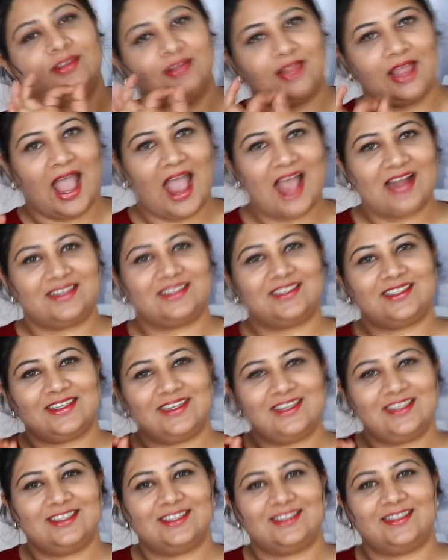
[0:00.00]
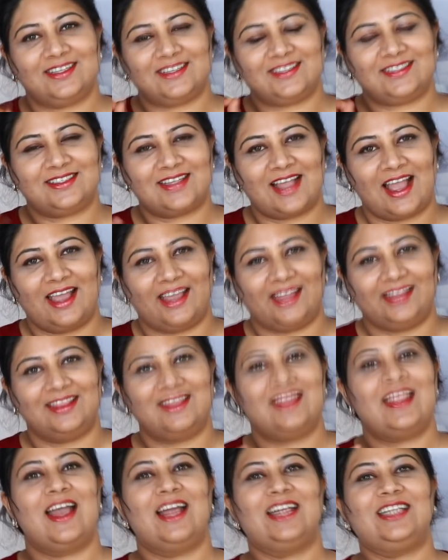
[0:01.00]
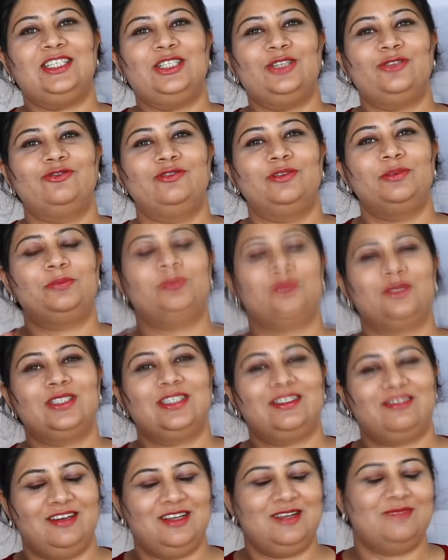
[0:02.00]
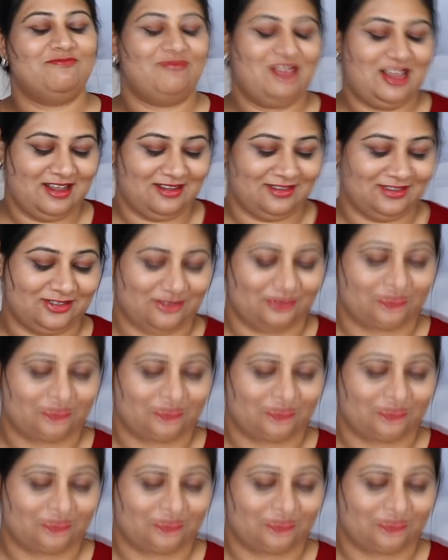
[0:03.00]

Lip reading: That is the sign that your whipped cream is